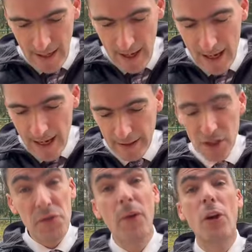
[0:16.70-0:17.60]
and
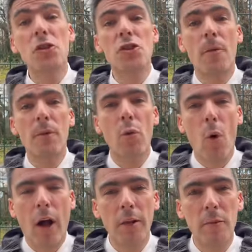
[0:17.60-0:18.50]
it's verse number
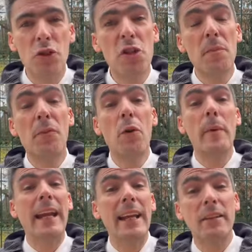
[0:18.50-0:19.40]
1. But just before
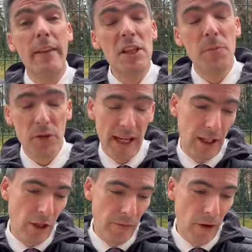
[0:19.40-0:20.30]
we get to this
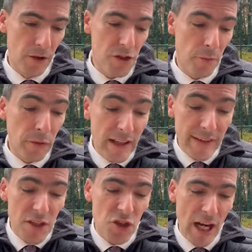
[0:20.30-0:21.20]
particular verse, the
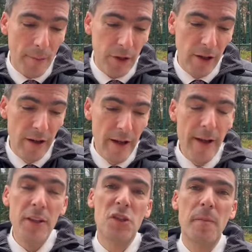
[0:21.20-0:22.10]
previous chapter
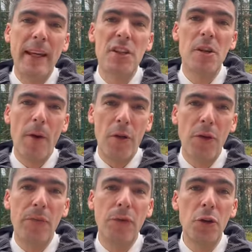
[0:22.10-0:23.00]
speaks about the
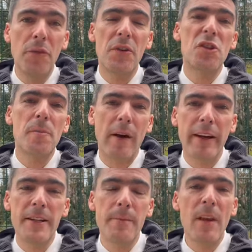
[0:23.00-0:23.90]
fruit of the
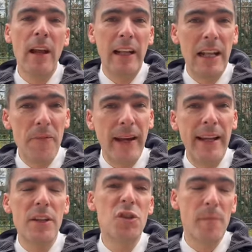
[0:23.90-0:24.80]
Spirit, living
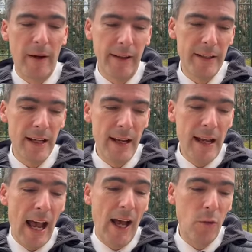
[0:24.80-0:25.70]
in the Spirit,
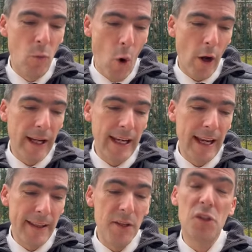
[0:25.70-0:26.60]
and walking
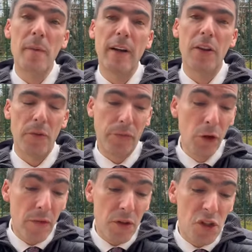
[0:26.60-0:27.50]
in the Spirit. The
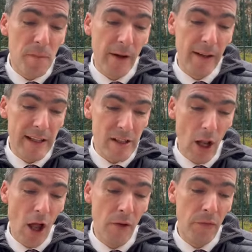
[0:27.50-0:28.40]
fruit of the Spirit is
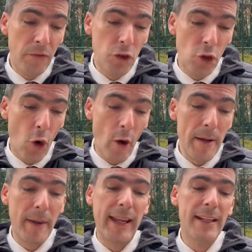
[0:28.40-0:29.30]
love, joy,
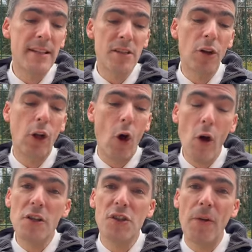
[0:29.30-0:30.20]
peace,
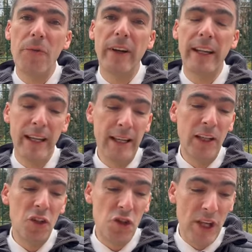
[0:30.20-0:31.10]
long-suffering,
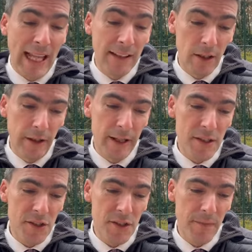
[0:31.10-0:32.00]

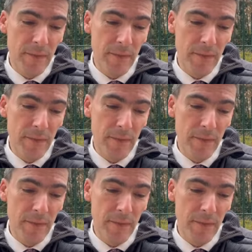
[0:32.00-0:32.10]
gentleness,